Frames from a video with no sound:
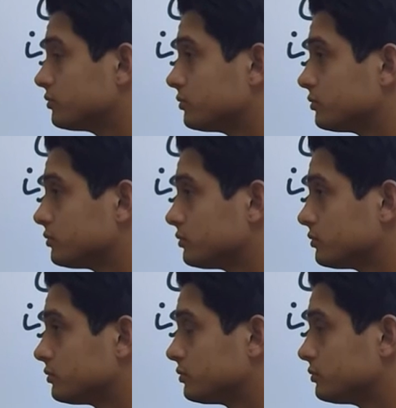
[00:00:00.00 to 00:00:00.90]

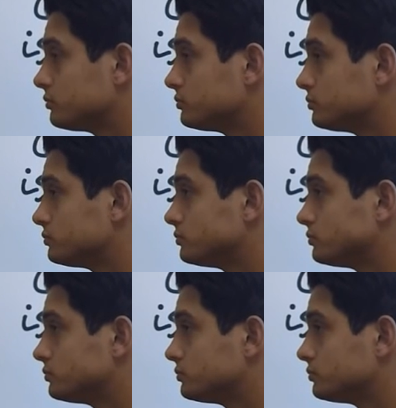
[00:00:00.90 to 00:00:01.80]

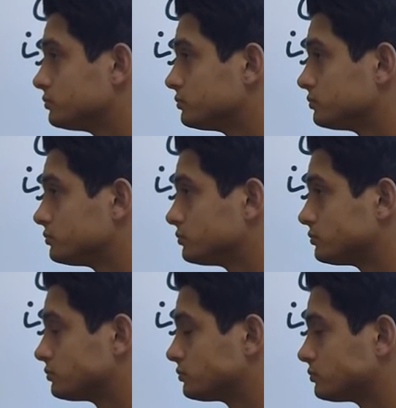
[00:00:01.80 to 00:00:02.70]

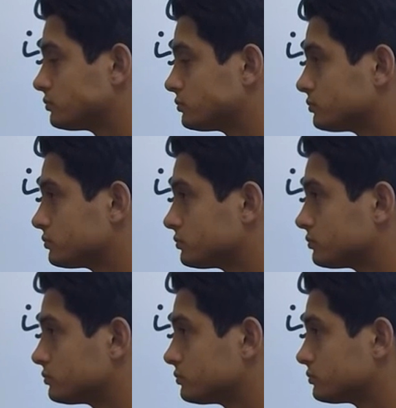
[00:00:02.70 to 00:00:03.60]

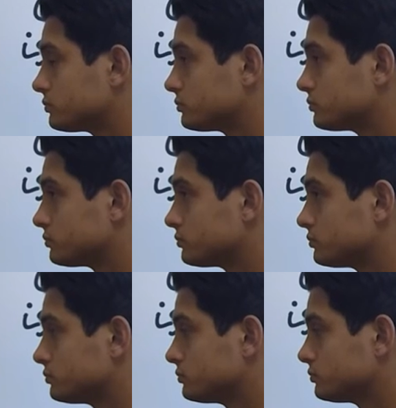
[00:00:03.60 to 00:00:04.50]

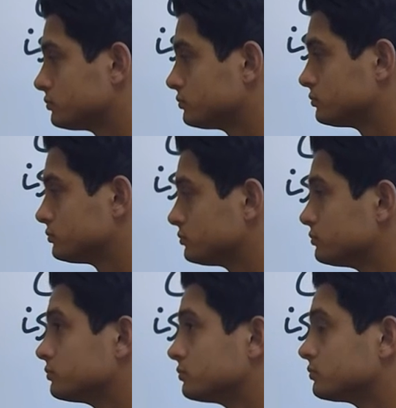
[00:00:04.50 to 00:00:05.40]

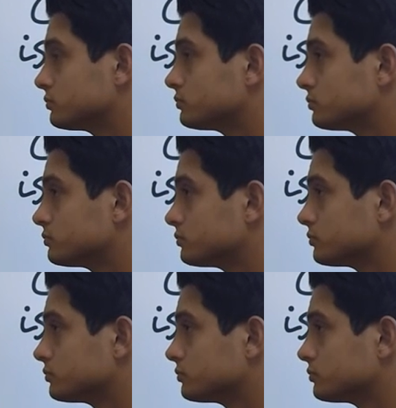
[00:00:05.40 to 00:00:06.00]
This person isn't speaking.